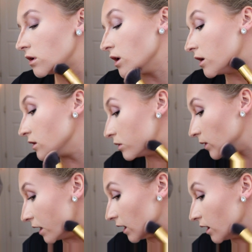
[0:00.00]
all the
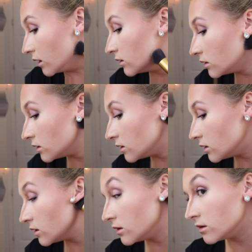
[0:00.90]
way
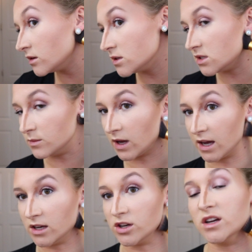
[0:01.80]
to
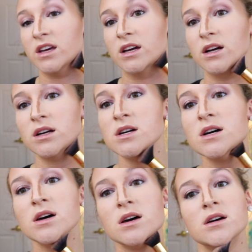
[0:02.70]
behind your ear.
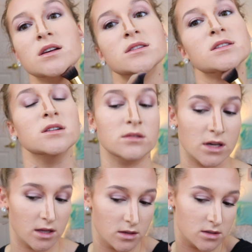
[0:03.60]
So
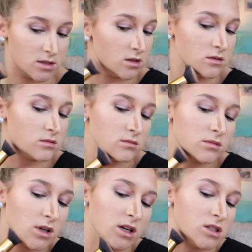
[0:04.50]
again, there's no
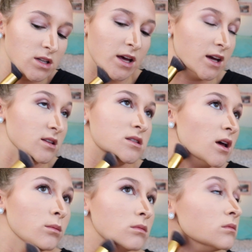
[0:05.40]
harsh lines
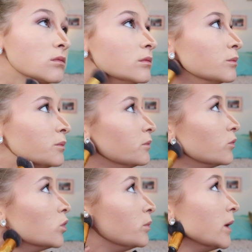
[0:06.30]
that
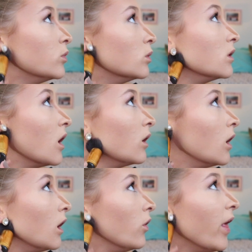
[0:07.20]
people will go,
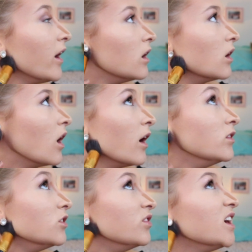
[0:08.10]
oh, that girl carved
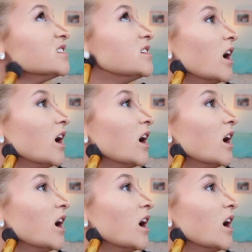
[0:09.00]
her face